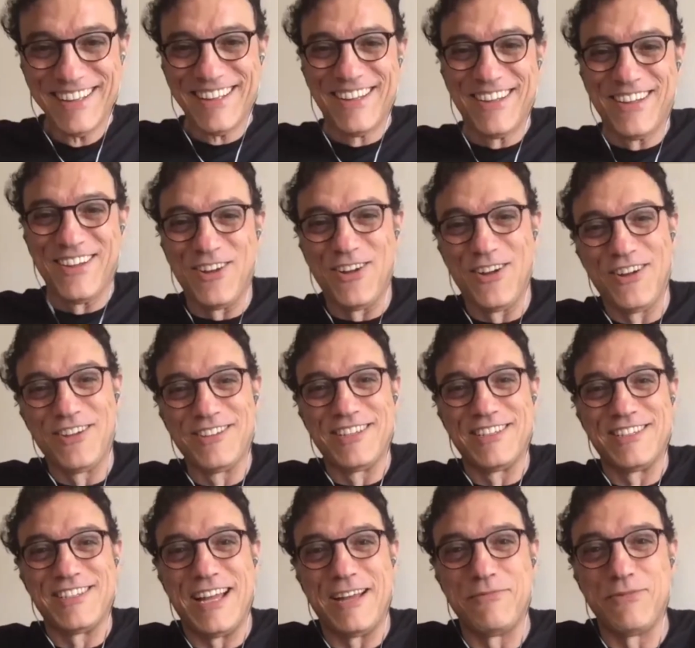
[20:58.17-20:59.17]
All the
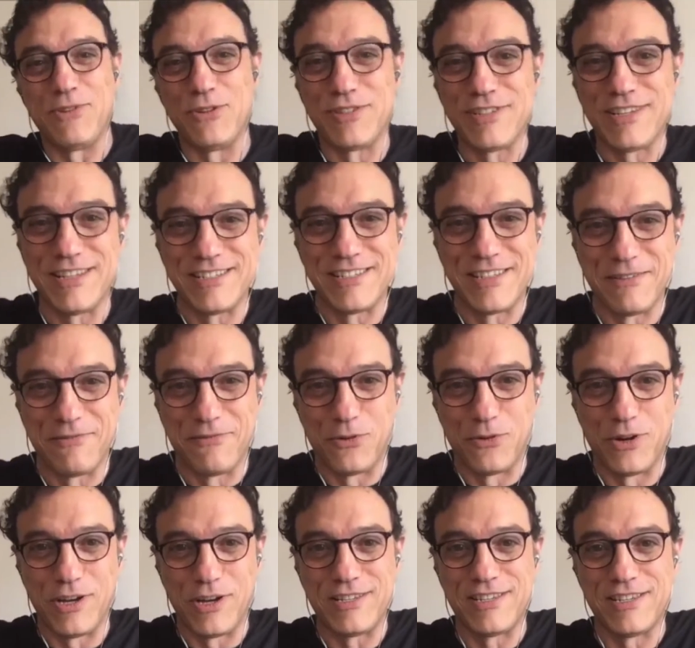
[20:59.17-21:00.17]
time. Those are the
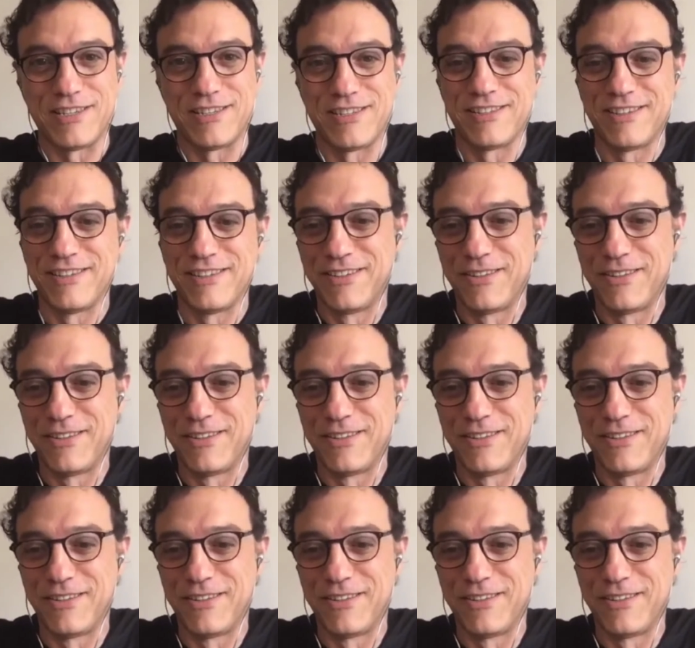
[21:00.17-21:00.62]
voices